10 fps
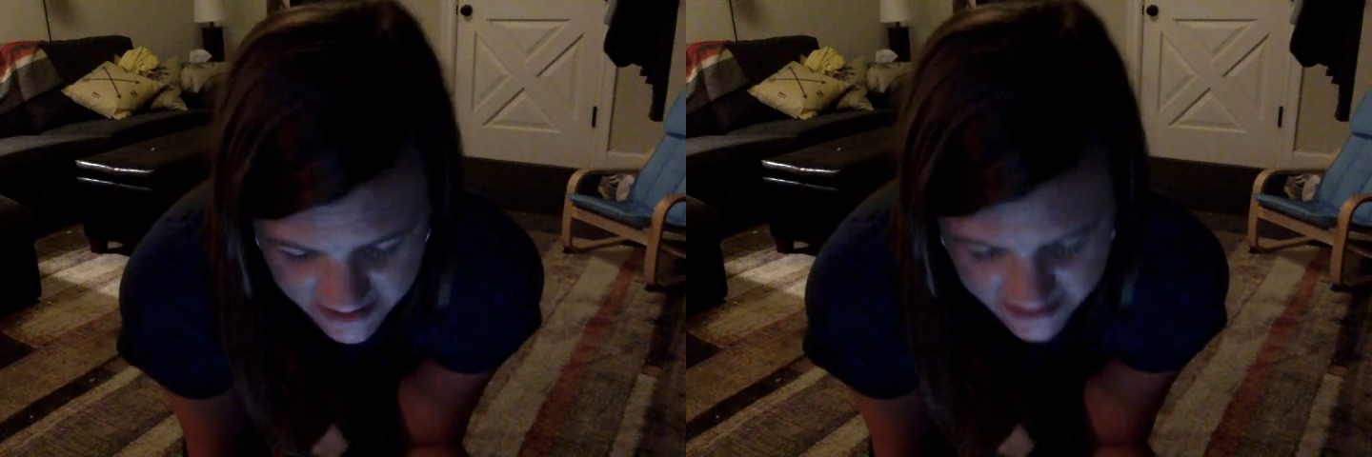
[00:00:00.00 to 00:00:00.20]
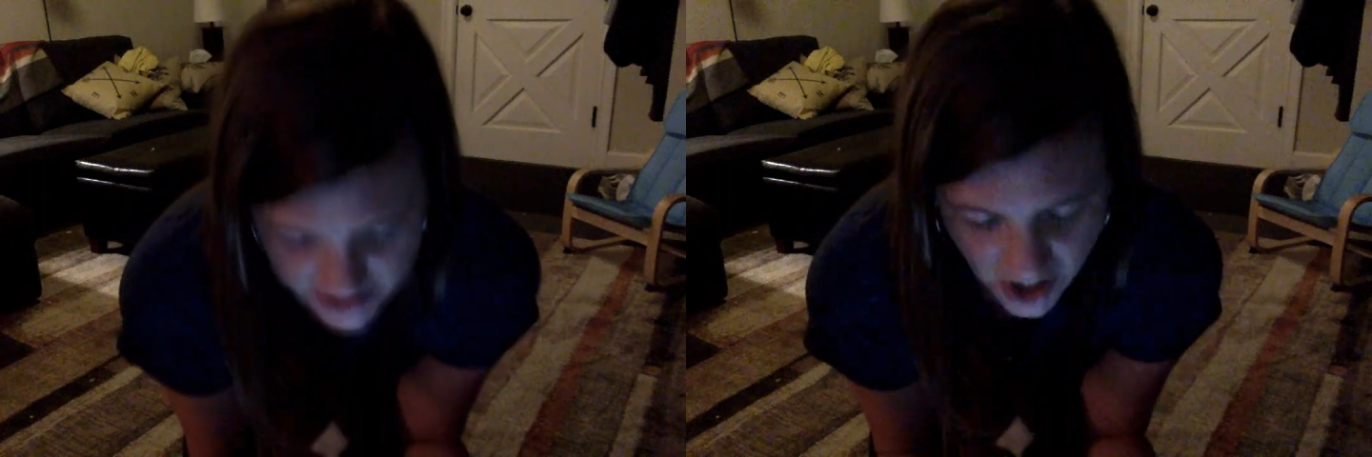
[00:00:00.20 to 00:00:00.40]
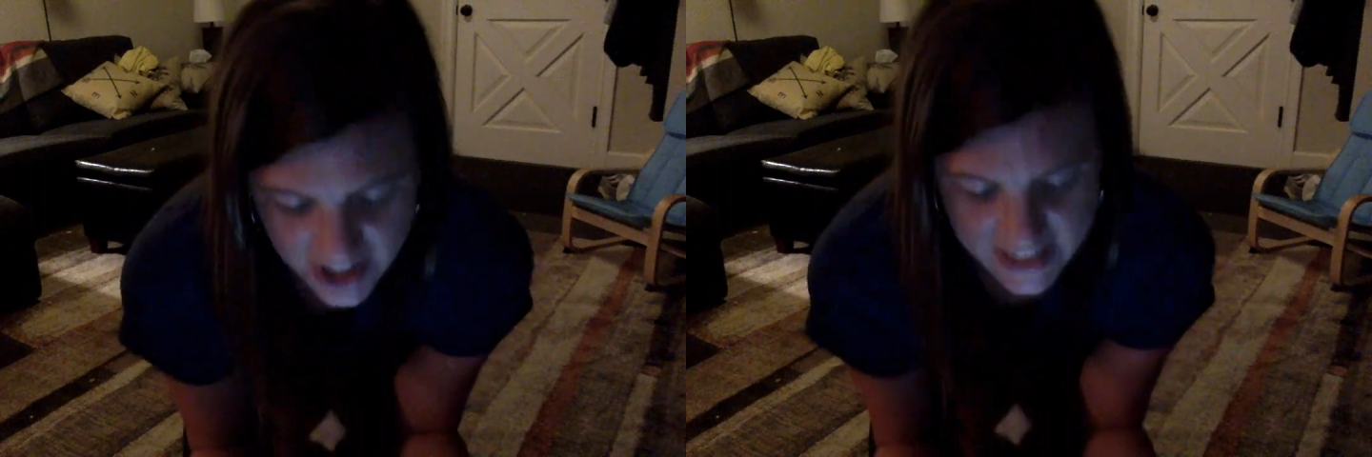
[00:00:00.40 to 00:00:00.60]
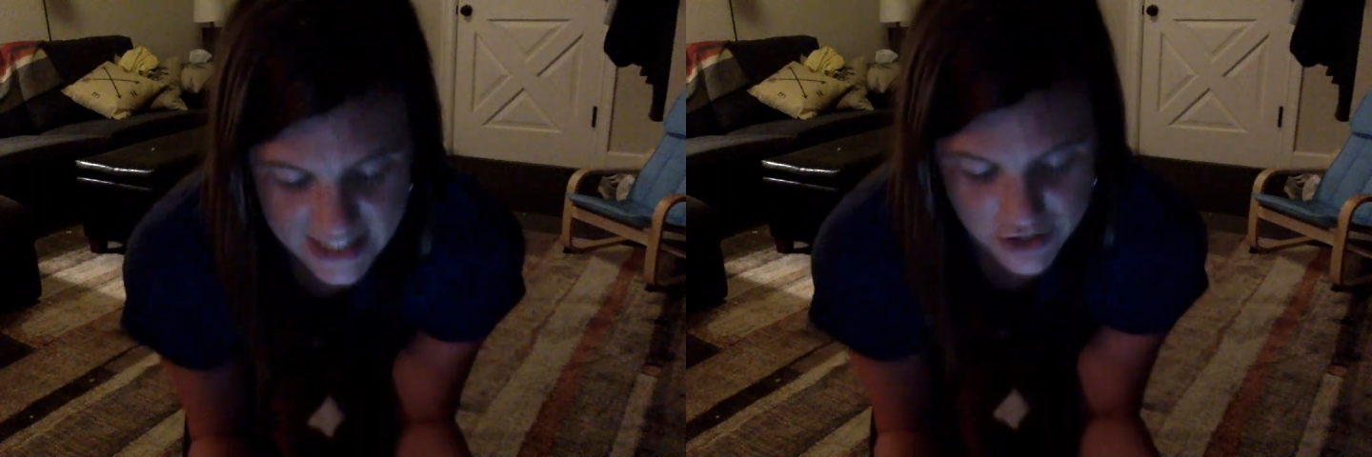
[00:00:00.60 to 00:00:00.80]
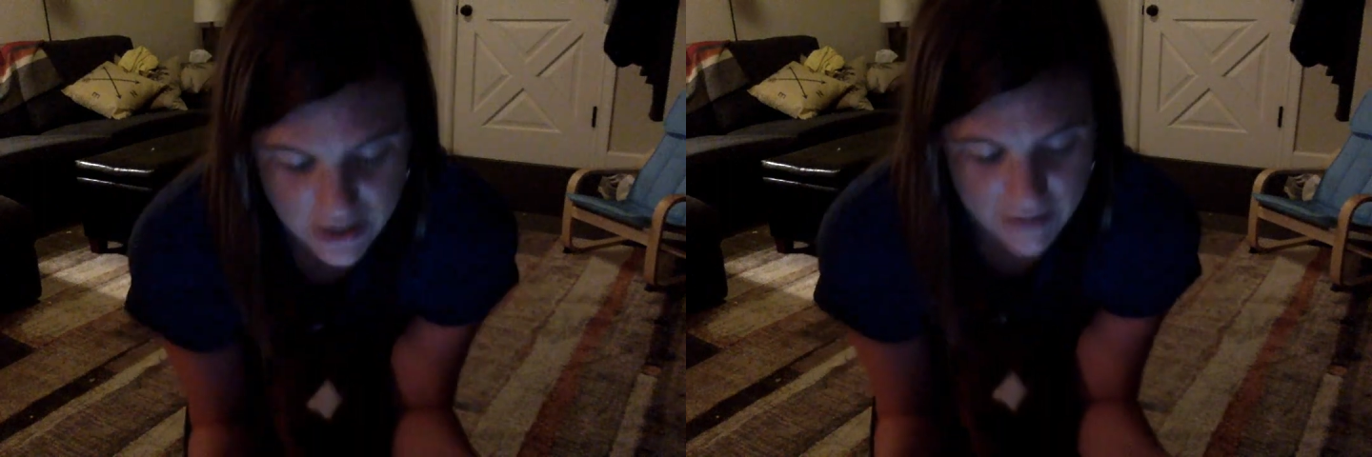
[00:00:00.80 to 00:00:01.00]
Star and
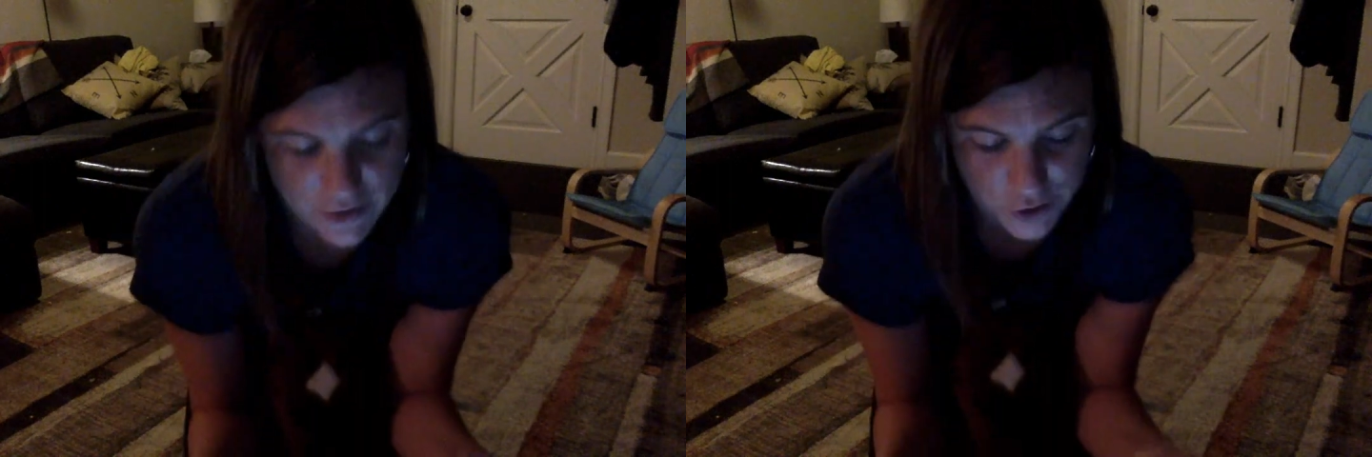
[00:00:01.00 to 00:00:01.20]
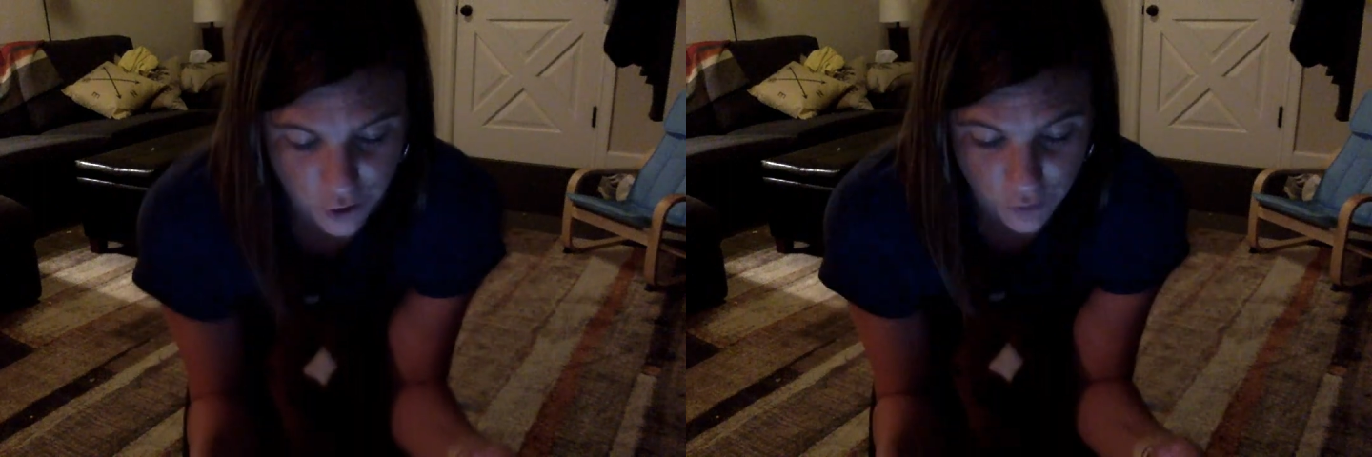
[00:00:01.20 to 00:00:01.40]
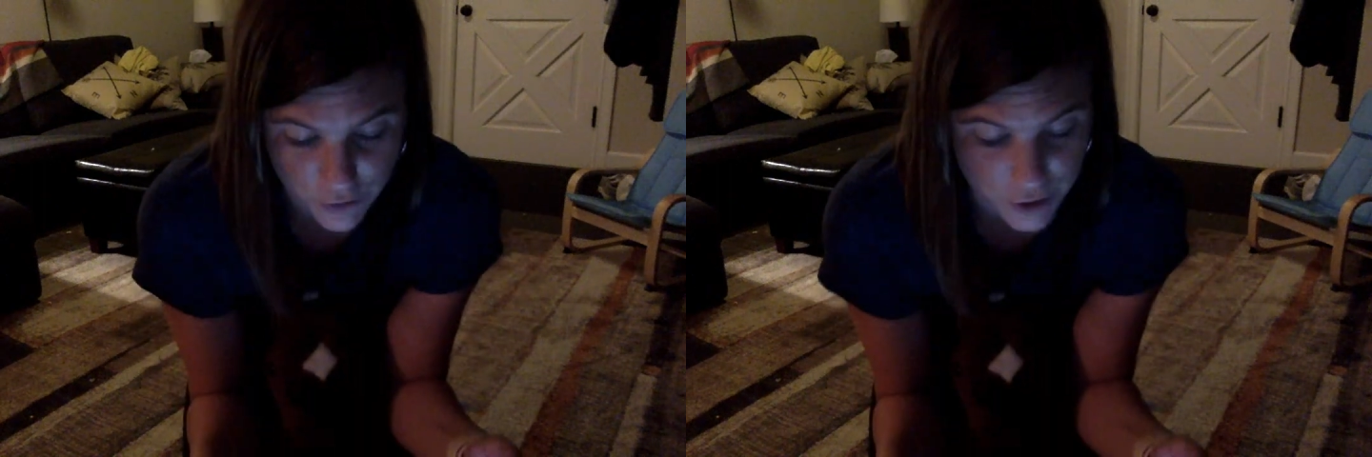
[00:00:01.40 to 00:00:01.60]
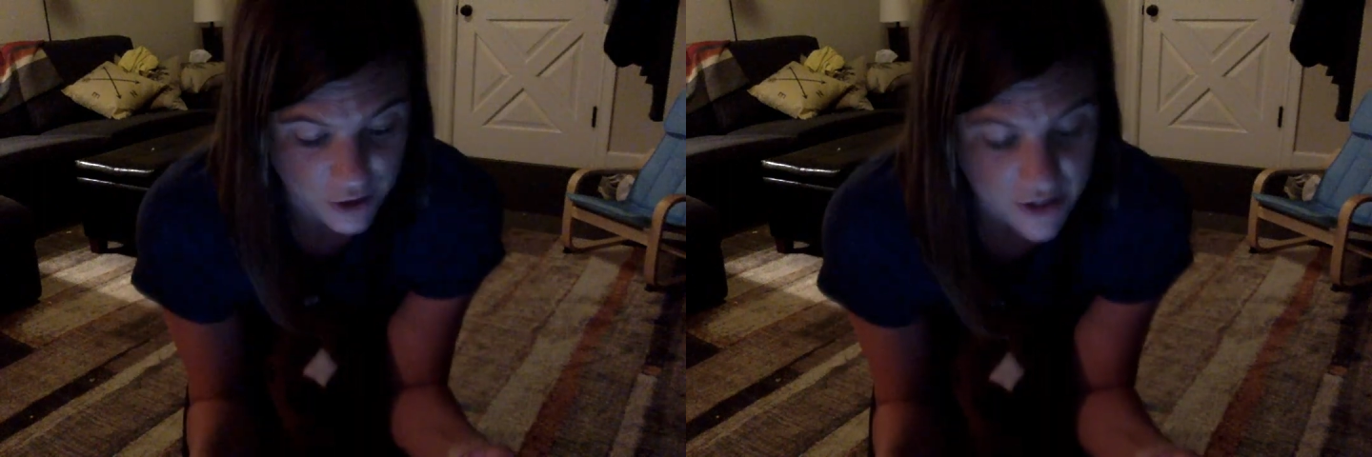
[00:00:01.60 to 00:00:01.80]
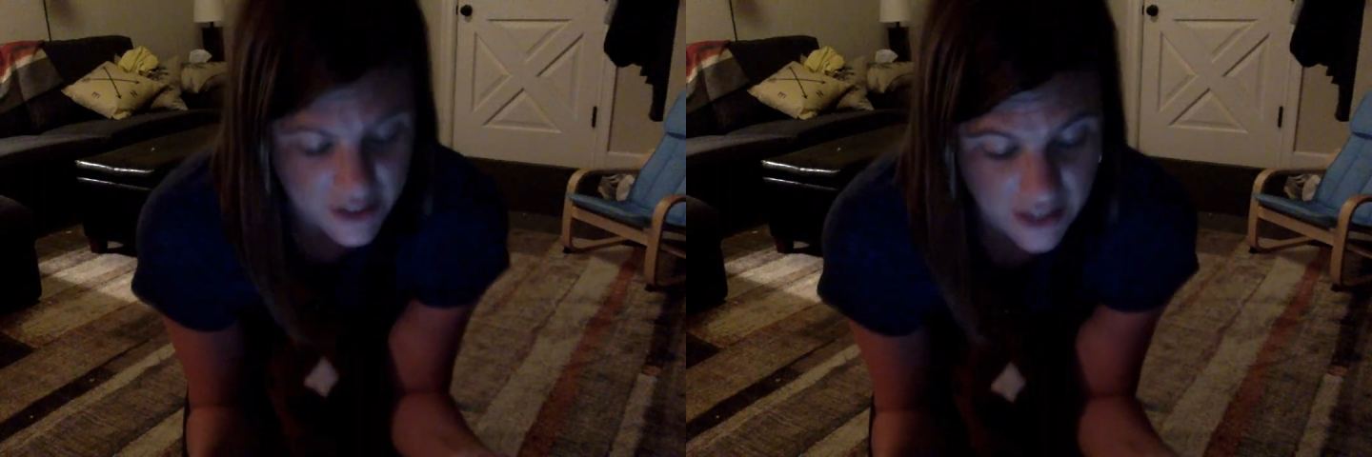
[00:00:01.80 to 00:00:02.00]
I traveled over
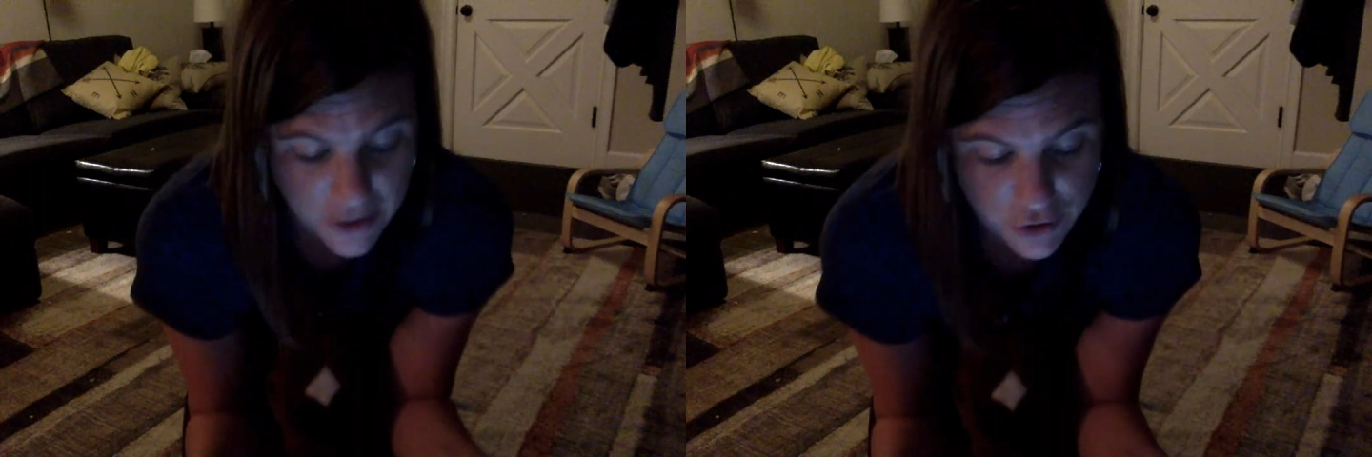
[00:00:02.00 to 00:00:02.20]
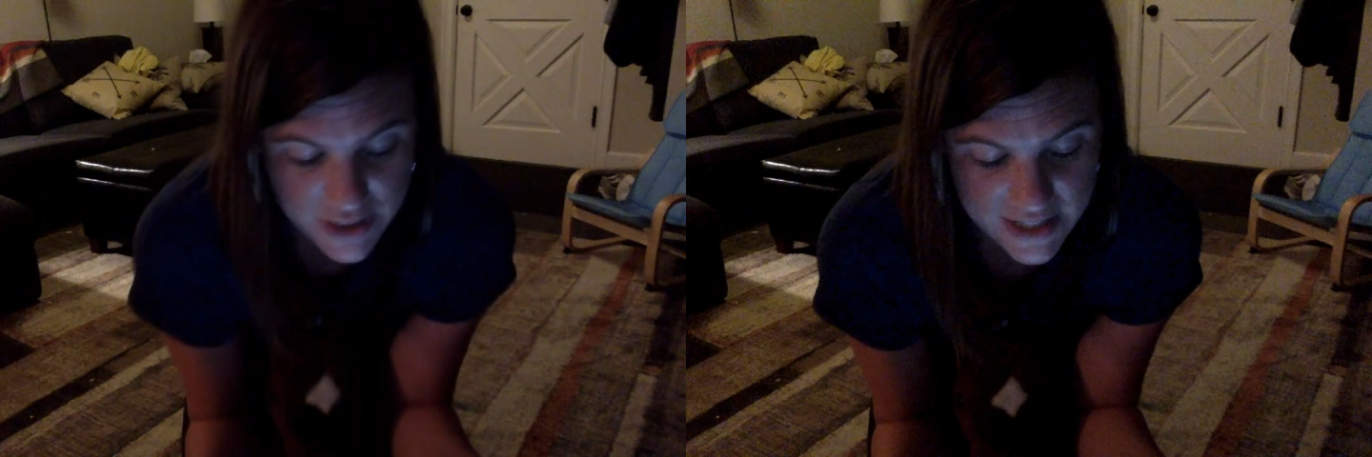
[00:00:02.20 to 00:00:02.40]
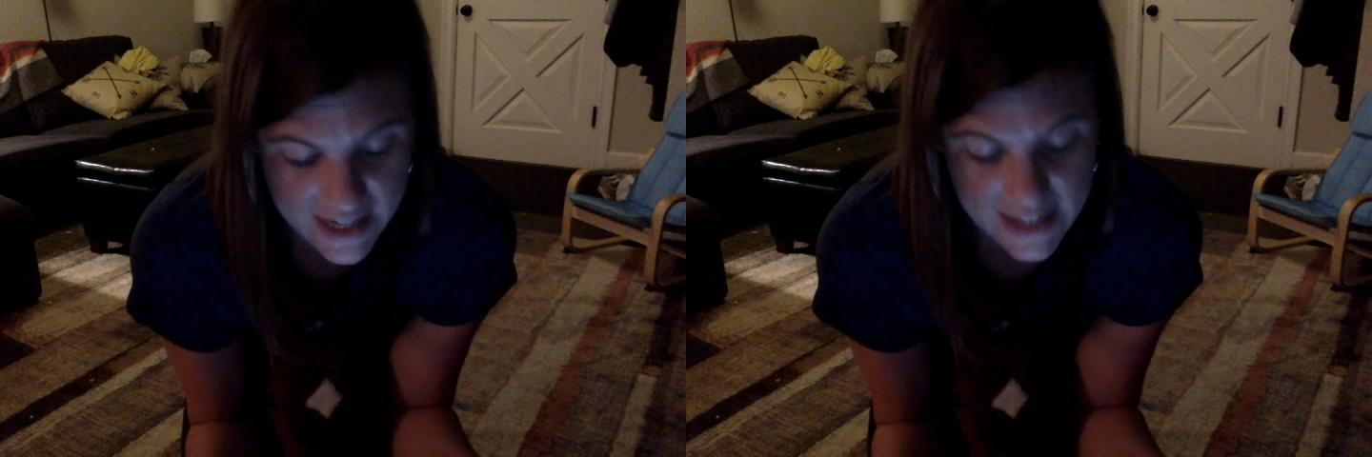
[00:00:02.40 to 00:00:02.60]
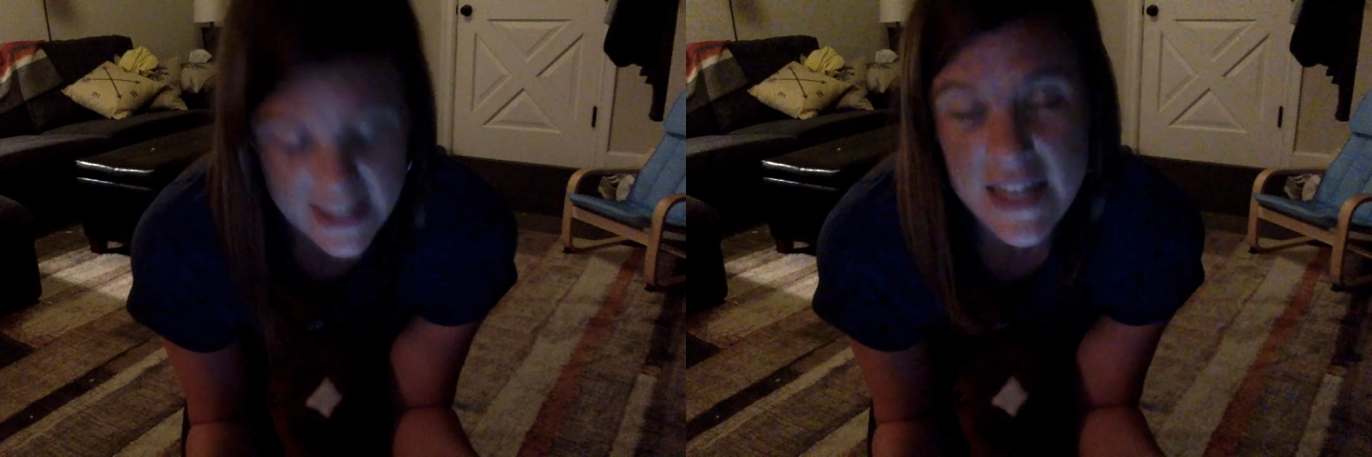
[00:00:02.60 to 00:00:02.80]
the countryside,